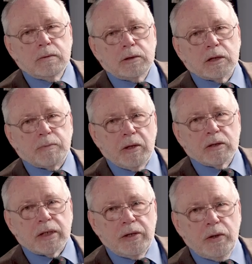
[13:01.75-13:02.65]
just
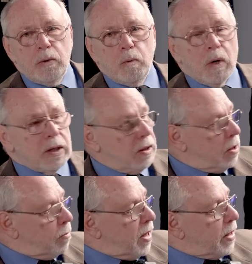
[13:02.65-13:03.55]
because I knew what
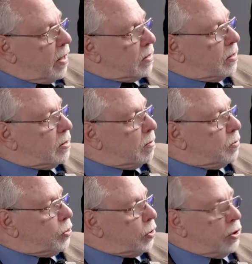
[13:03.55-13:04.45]
the Medicare
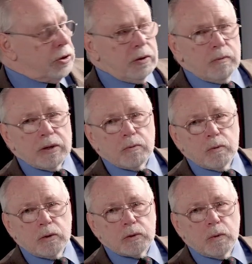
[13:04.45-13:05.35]
system should do and what the
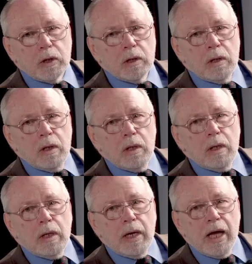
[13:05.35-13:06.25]
rules were.
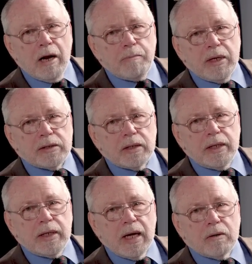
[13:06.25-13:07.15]
And I
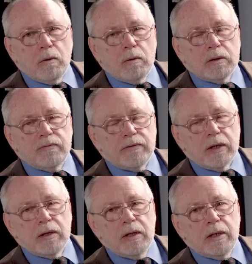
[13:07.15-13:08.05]
basically got hold
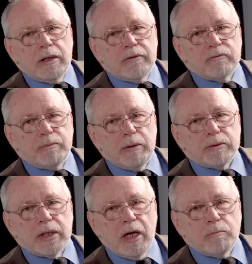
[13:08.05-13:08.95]
of different
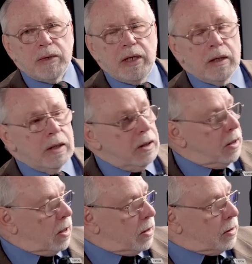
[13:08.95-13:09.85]
people to help me
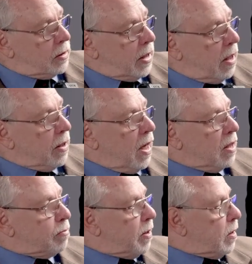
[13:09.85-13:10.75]
tell the
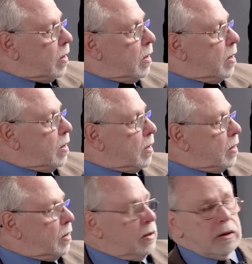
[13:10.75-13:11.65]
hospital,
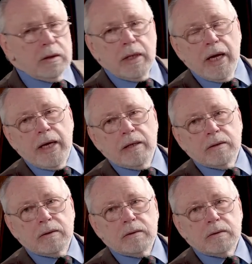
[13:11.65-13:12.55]
hey,
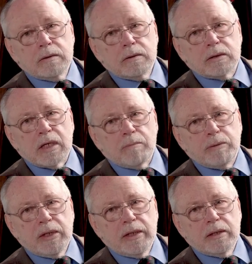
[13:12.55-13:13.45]
stop
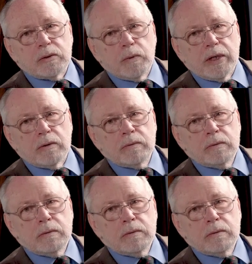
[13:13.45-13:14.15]
billing this widow.